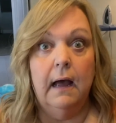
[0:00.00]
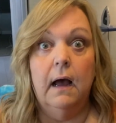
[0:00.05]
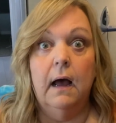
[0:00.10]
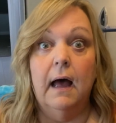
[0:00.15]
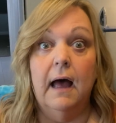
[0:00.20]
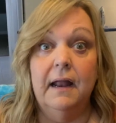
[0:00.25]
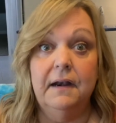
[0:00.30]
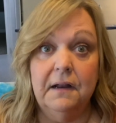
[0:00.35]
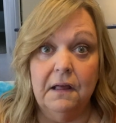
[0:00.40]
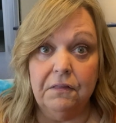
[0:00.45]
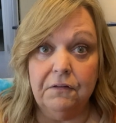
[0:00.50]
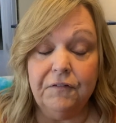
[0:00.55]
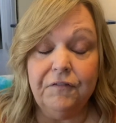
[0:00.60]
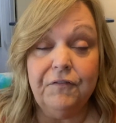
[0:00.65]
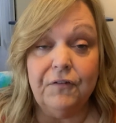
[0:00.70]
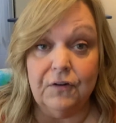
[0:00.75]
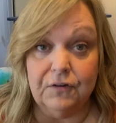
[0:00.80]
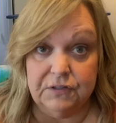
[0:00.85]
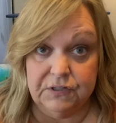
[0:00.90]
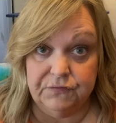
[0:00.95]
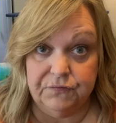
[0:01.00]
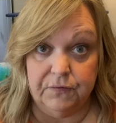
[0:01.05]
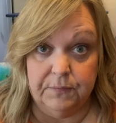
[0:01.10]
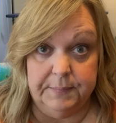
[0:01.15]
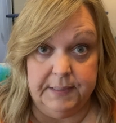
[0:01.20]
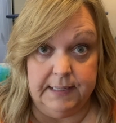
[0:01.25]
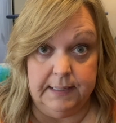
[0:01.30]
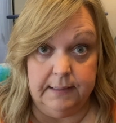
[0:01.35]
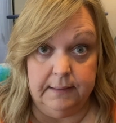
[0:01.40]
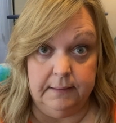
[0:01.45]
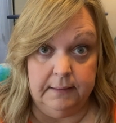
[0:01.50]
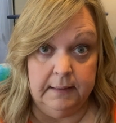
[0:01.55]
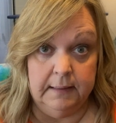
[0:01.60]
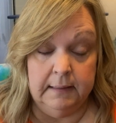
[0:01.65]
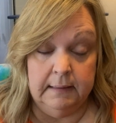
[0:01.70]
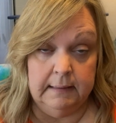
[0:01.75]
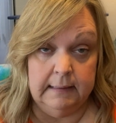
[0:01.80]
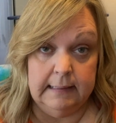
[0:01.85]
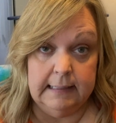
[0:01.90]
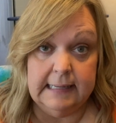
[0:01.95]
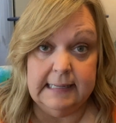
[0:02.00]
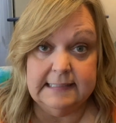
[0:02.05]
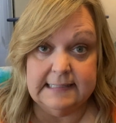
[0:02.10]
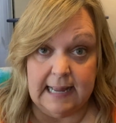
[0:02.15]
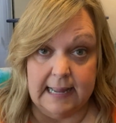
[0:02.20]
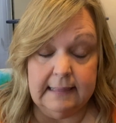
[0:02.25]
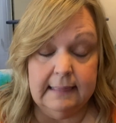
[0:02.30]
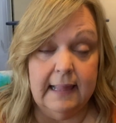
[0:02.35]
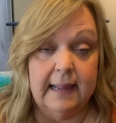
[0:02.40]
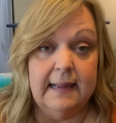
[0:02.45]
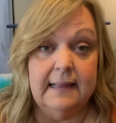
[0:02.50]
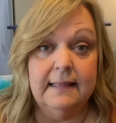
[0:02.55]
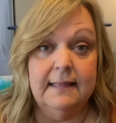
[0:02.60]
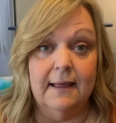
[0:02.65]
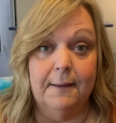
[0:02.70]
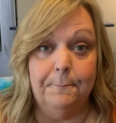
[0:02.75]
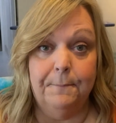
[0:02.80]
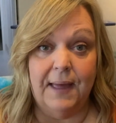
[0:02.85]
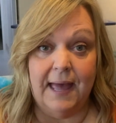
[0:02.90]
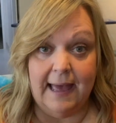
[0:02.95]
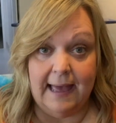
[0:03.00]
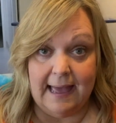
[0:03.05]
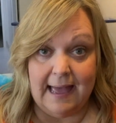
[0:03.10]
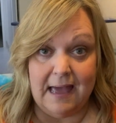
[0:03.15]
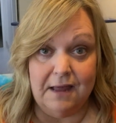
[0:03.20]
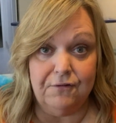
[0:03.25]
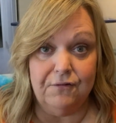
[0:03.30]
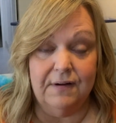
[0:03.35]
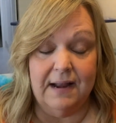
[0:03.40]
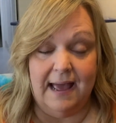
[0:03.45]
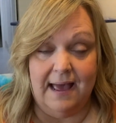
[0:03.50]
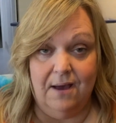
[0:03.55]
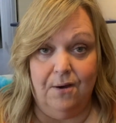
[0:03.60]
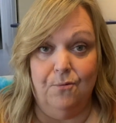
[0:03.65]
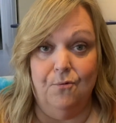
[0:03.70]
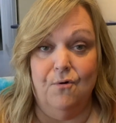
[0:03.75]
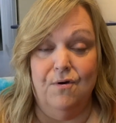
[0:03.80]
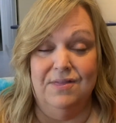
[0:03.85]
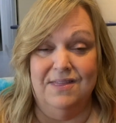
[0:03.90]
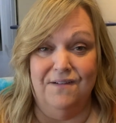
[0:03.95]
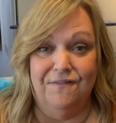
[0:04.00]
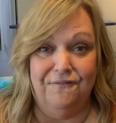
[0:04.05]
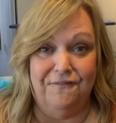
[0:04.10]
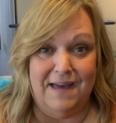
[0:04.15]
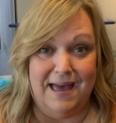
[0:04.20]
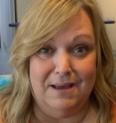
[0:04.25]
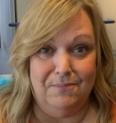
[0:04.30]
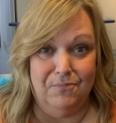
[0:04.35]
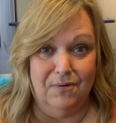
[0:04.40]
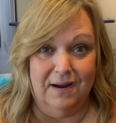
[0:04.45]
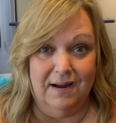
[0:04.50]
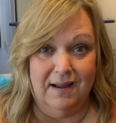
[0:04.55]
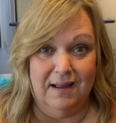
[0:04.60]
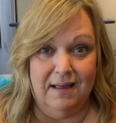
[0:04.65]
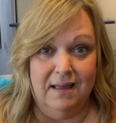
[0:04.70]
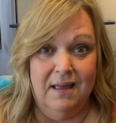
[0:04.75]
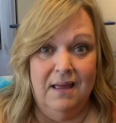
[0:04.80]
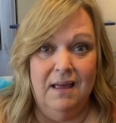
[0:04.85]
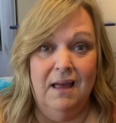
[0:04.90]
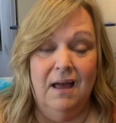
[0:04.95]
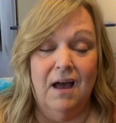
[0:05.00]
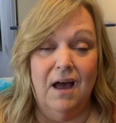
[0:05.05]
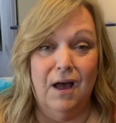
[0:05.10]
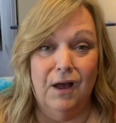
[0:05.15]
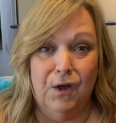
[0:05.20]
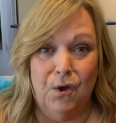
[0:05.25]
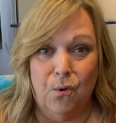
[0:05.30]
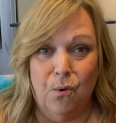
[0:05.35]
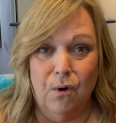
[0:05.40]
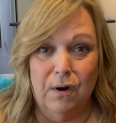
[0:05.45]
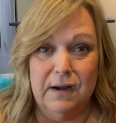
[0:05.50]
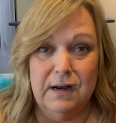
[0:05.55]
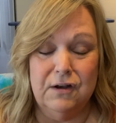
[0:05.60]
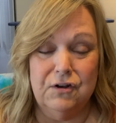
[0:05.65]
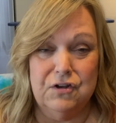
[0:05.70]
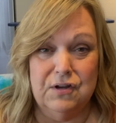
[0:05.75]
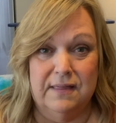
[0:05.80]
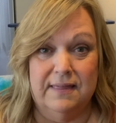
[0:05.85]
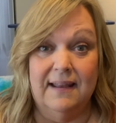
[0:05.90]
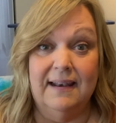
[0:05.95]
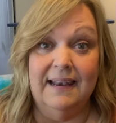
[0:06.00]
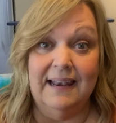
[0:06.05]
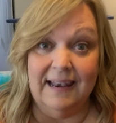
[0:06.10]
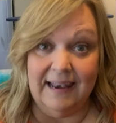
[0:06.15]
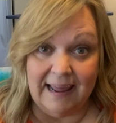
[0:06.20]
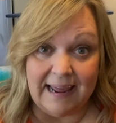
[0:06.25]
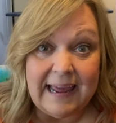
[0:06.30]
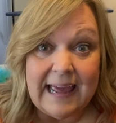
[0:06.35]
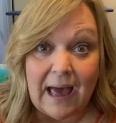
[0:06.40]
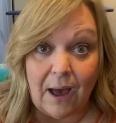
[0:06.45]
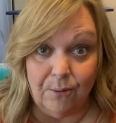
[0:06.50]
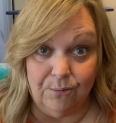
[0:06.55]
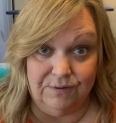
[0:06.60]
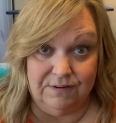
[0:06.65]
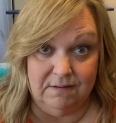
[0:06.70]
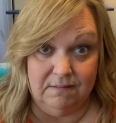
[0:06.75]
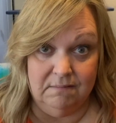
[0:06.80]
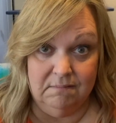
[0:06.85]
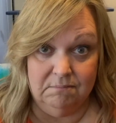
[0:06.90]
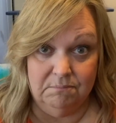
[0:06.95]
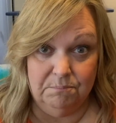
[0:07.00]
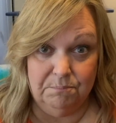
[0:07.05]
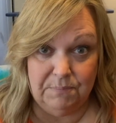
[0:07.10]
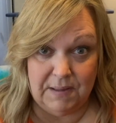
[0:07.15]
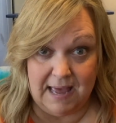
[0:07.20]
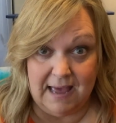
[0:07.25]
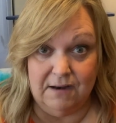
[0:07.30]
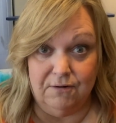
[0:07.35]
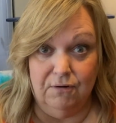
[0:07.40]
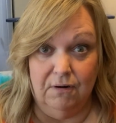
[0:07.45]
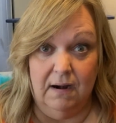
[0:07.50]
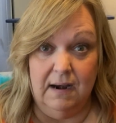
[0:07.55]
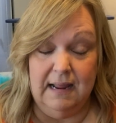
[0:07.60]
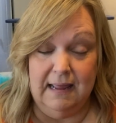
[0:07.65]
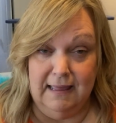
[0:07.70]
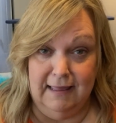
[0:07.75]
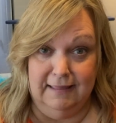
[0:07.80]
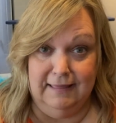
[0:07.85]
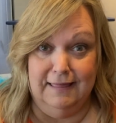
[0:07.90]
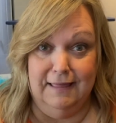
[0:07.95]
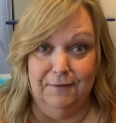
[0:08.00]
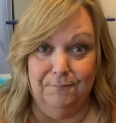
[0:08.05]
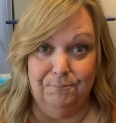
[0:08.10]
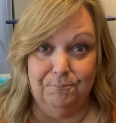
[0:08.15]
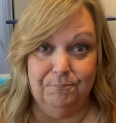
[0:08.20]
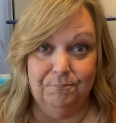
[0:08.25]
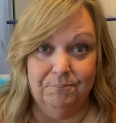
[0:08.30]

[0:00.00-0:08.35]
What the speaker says: Another first for me is I laid the pattern out on the fabric according to the layout pattern in the